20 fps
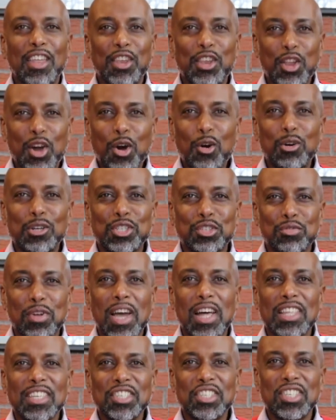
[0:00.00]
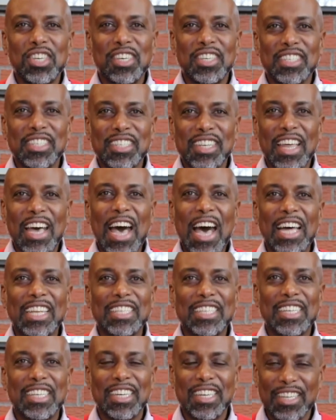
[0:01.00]
No, astrology is
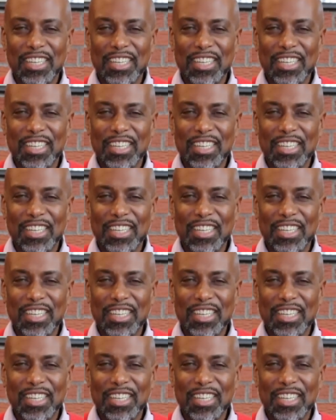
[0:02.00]
not